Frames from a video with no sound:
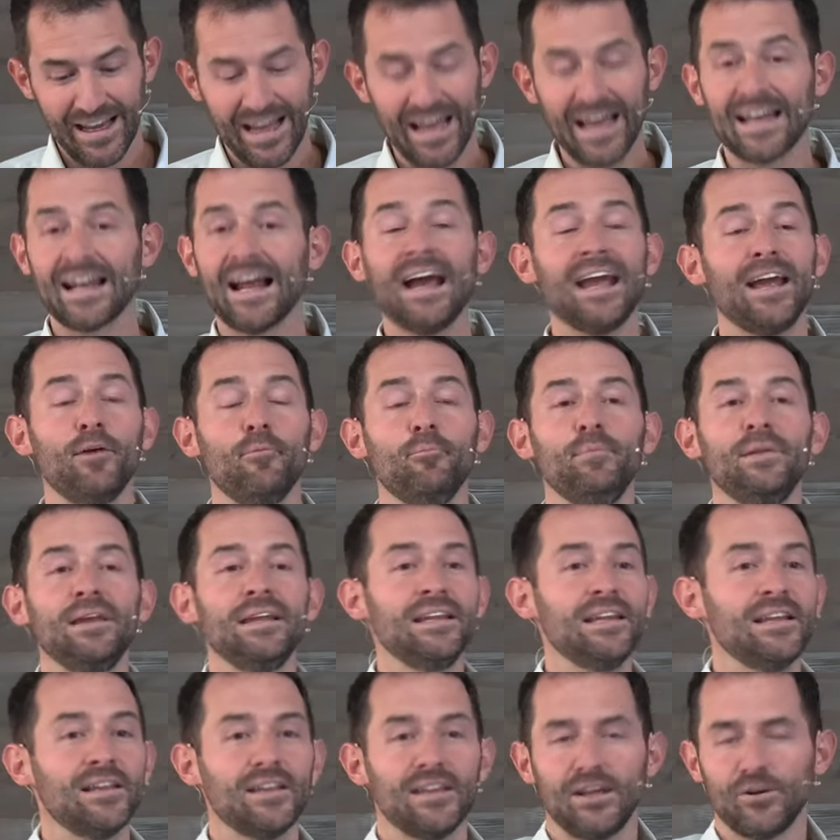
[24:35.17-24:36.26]
and I
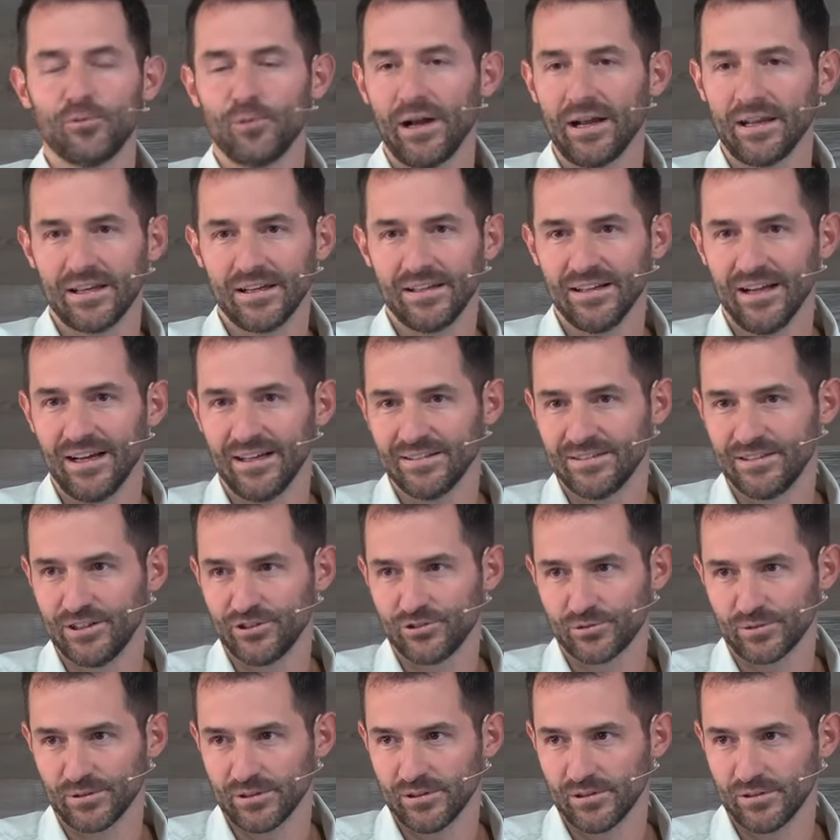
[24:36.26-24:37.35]
immediately recognize
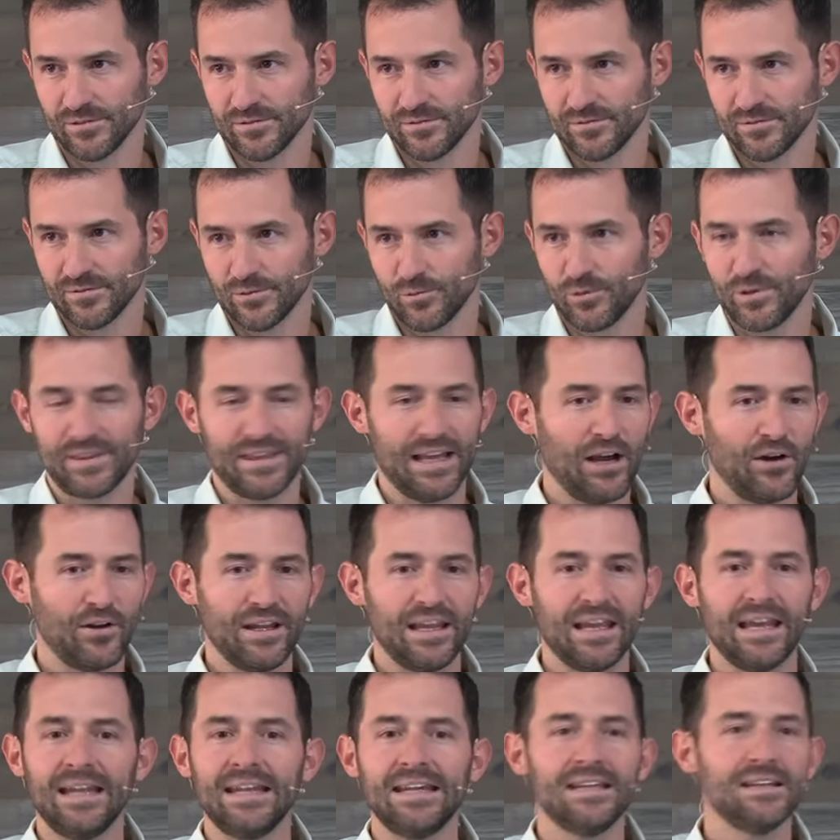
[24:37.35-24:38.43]
Israel without
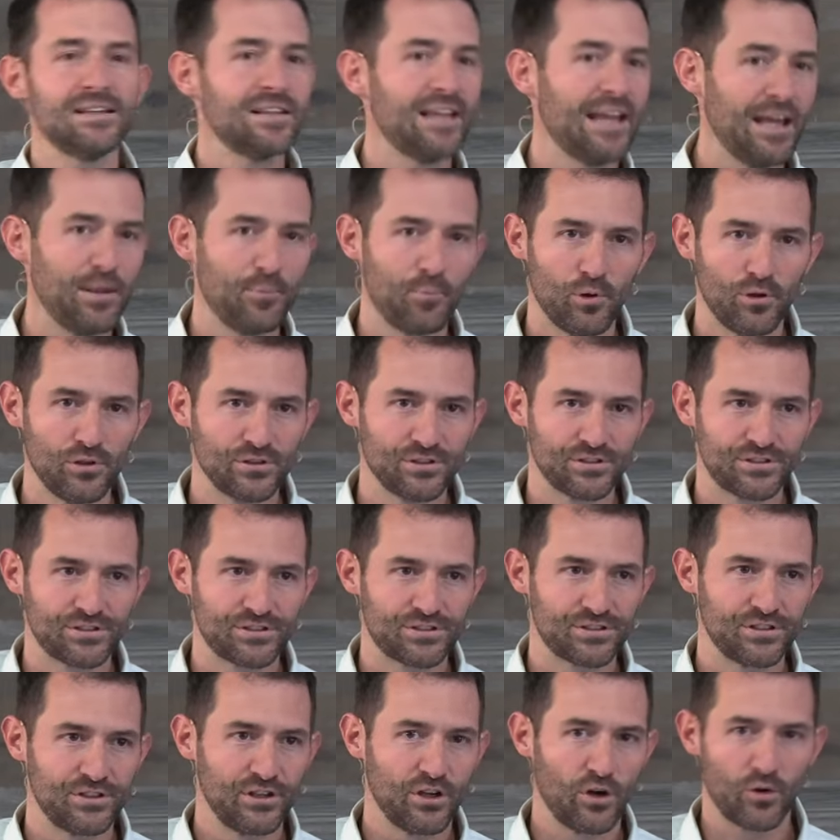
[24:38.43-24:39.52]
any
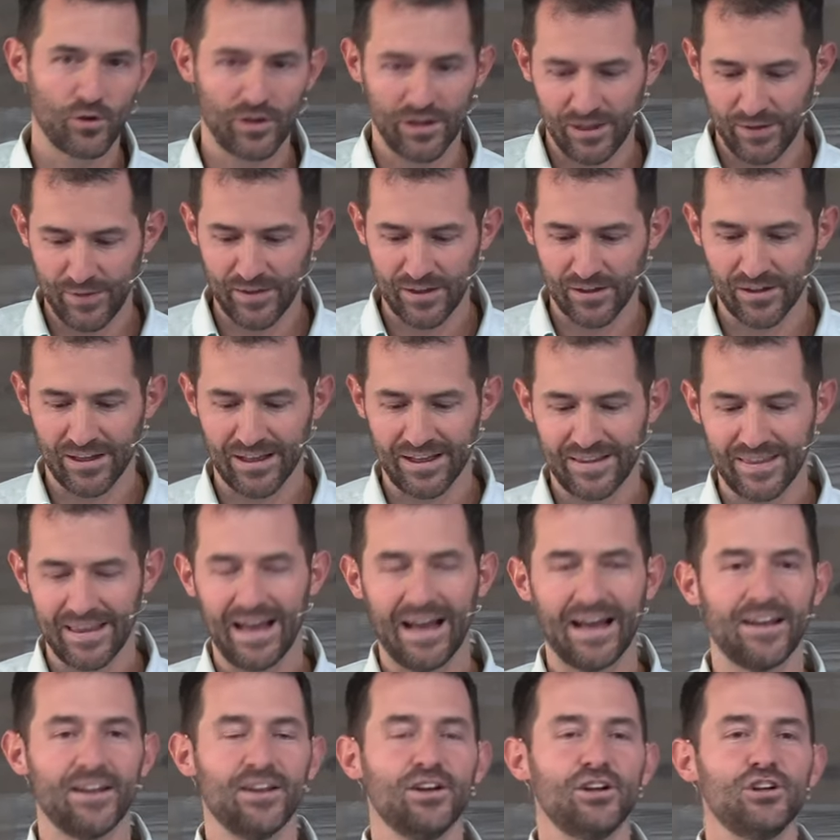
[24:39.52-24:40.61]
labels or anything like
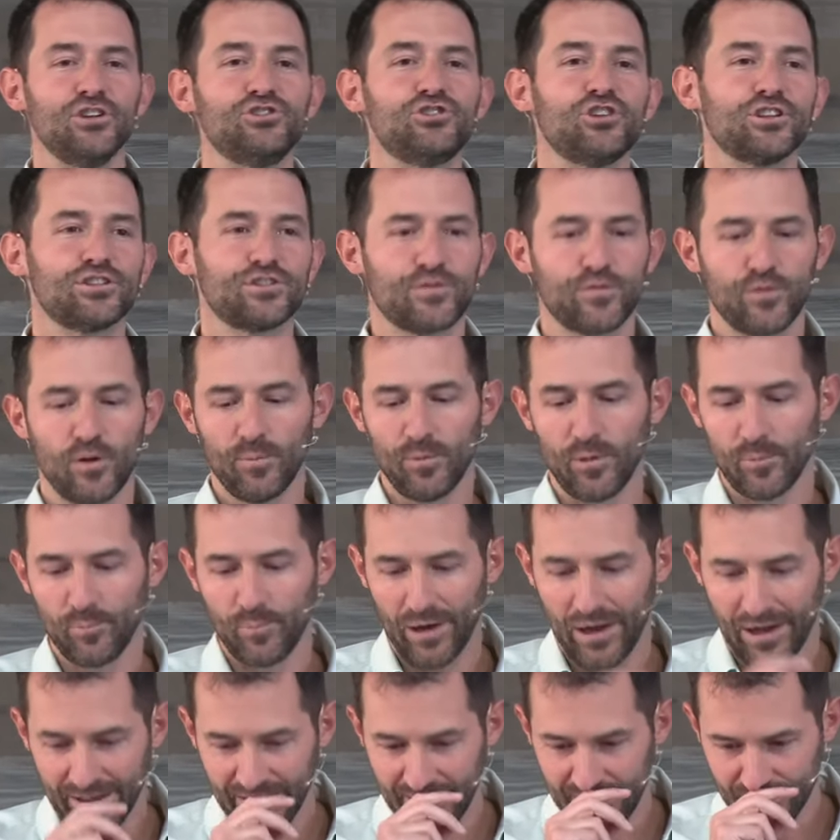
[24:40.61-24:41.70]
that, just from the
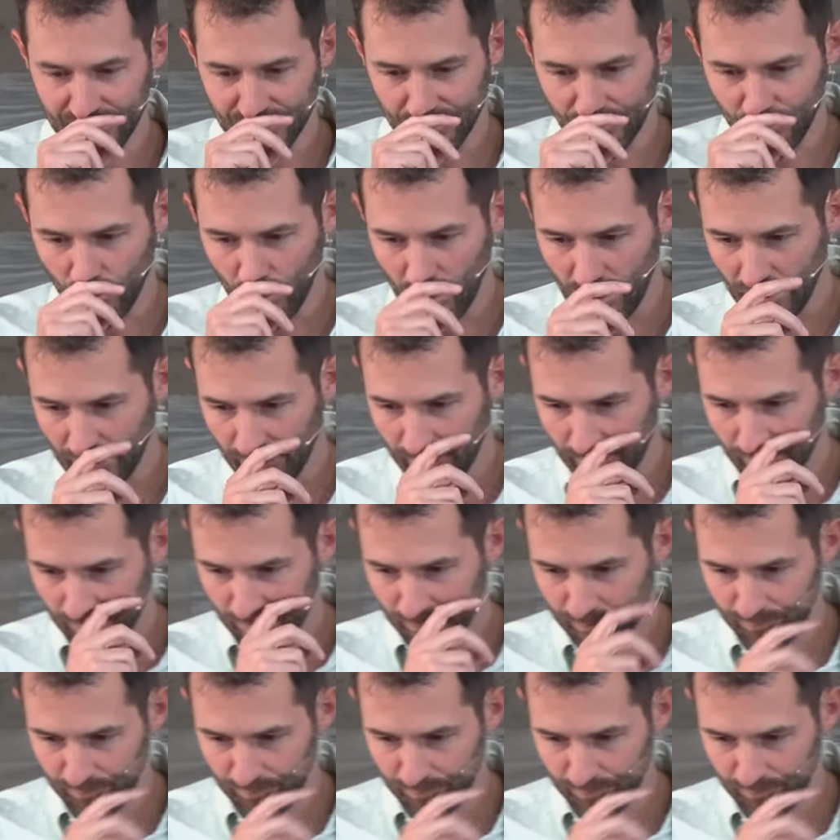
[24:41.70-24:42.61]
bodies of water.